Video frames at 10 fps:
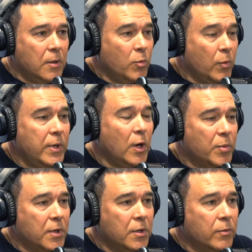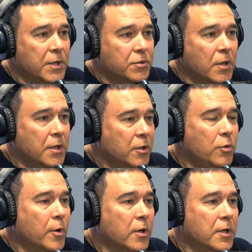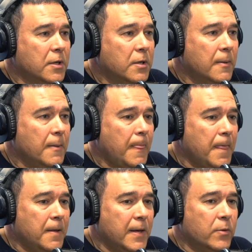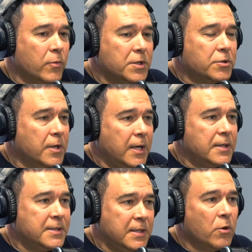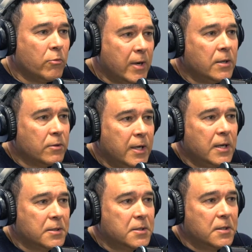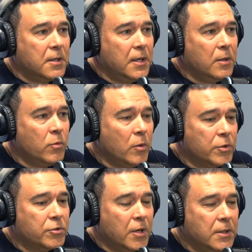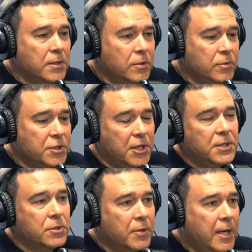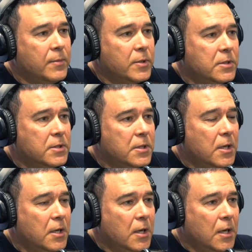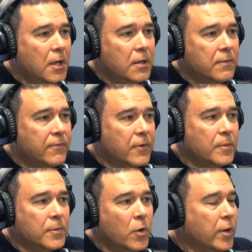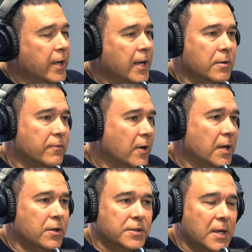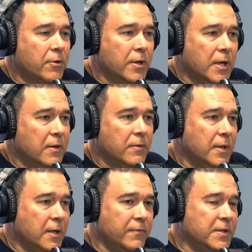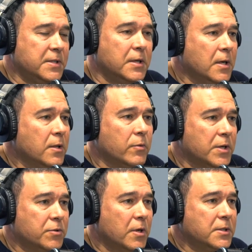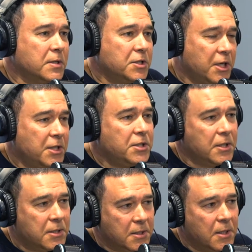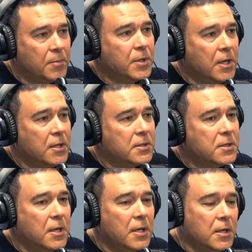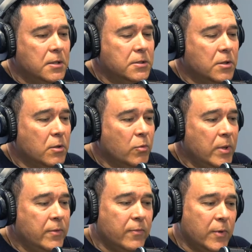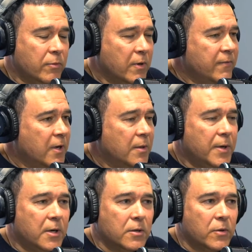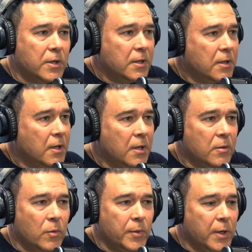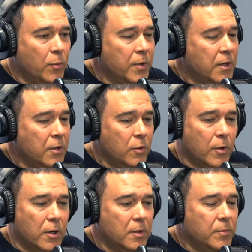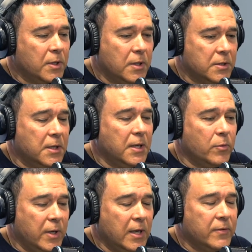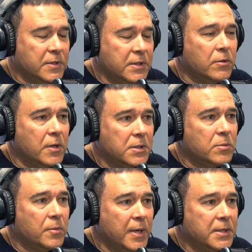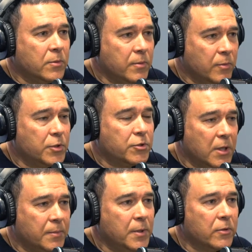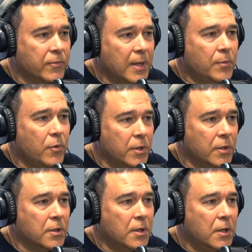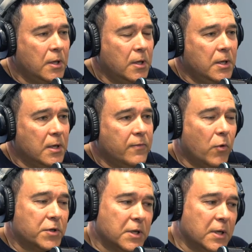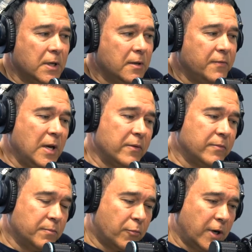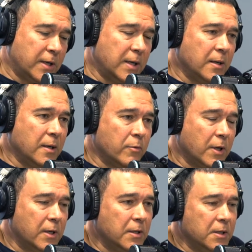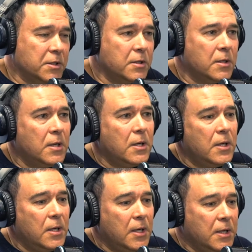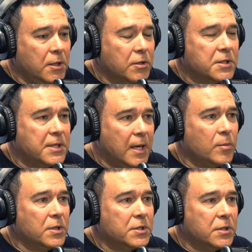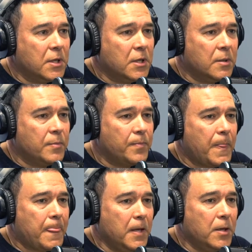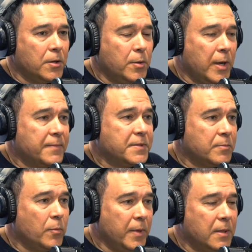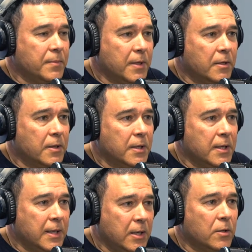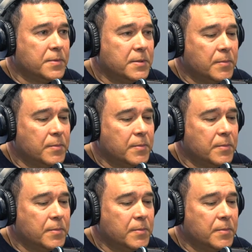When we open a new restaurant in a new market, that restaurant has zero regular guests. Yeah. What we're trying to do is change their habits uh, from going out on Friday or Saturday night and visiting other restaurants and changing it to come to us. So we, we run very paranoid uh, when we open in a new market, because, again, we have a zero customer base and we're trying to build it from that point on. Now, fortunately, if you have brand uh, recognition and you're established, um, you know, you have some momentum there, and, and it helps.